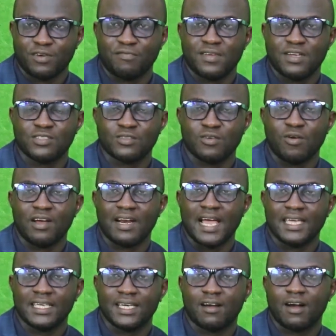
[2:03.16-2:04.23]
Professor
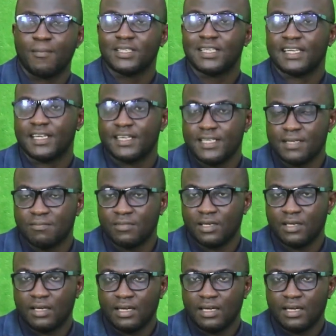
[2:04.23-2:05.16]
Olayinka, Ramota, Karim.